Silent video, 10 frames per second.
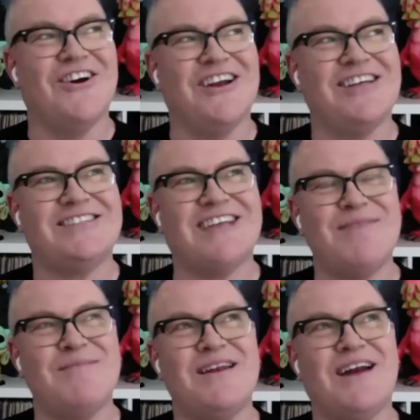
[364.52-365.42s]

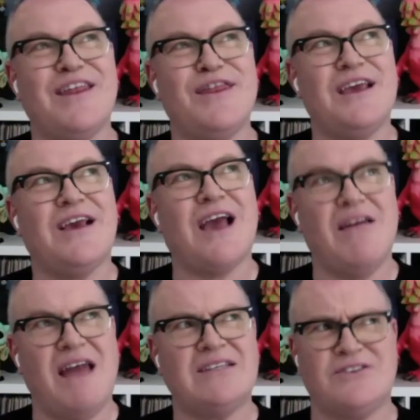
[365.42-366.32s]
statement, I think our
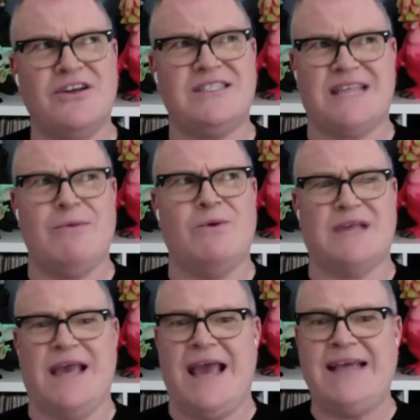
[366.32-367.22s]
last earnings statement was like $18.